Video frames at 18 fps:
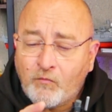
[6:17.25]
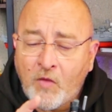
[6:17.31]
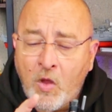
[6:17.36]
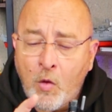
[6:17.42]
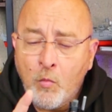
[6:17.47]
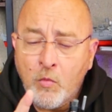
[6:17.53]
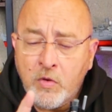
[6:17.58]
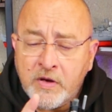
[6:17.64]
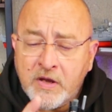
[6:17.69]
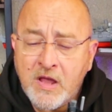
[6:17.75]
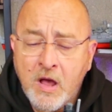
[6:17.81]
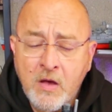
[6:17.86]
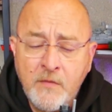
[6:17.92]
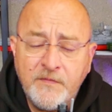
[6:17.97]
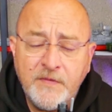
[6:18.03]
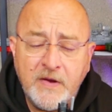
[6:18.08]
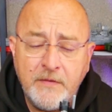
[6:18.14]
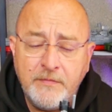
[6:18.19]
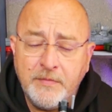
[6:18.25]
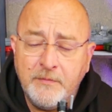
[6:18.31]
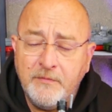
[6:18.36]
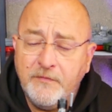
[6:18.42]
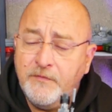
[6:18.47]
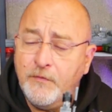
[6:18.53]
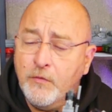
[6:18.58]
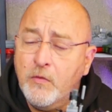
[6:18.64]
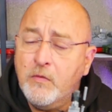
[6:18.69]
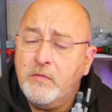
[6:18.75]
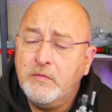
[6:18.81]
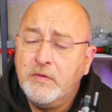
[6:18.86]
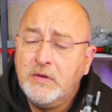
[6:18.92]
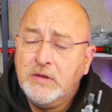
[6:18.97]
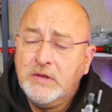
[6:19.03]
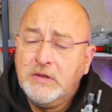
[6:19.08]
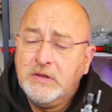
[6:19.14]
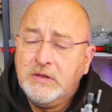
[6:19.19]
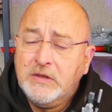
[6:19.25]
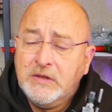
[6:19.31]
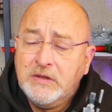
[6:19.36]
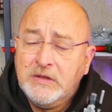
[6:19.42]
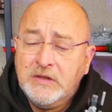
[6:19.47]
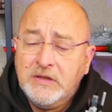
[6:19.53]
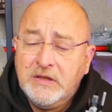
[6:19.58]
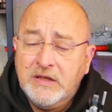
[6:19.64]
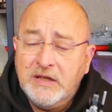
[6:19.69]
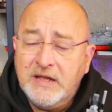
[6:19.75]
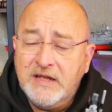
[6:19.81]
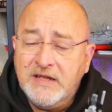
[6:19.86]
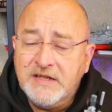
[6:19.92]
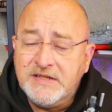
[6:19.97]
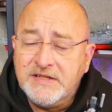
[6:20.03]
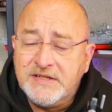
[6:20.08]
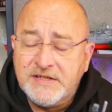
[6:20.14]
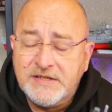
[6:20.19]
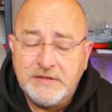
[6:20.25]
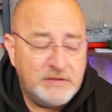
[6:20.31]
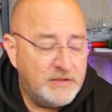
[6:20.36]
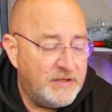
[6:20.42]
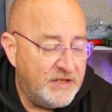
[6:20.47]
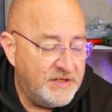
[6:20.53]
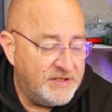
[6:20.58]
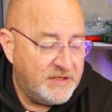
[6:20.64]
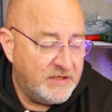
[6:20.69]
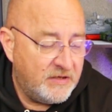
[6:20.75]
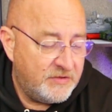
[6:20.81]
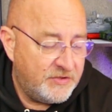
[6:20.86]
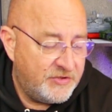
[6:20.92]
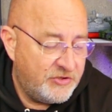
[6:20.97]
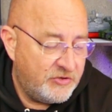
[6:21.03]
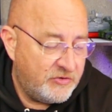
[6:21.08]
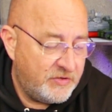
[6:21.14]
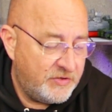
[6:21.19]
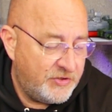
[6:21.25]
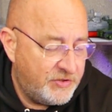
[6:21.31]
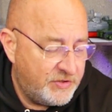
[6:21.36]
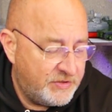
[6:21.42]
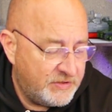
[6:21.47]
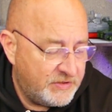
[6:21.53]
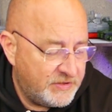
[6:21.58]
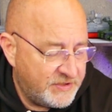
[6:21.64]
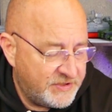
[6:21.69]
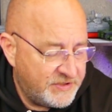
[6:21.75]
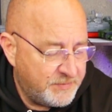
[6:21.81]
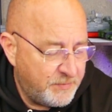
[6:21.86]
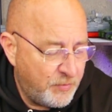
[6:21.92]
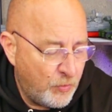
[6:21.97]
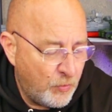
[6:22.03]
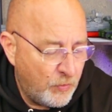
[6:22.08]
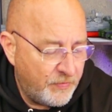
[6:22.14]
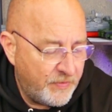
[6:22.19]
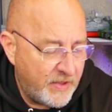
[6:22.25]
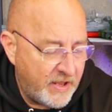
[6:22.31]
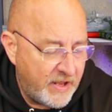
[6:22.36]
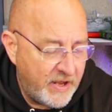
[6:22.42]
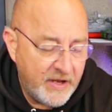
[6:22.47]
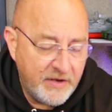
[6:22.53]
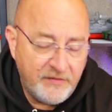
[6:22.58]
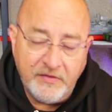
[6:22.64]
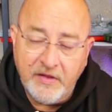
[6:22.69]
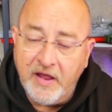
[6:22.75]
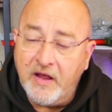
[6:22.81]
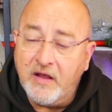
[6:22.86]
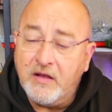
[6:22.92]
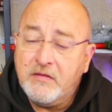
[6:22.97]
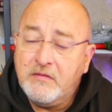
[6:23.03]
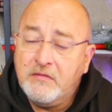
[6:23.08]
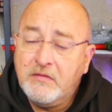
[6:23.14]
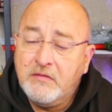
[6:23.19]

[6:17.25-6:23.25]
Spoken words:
What I can't forgive them for is this, and I'll try to support that end there.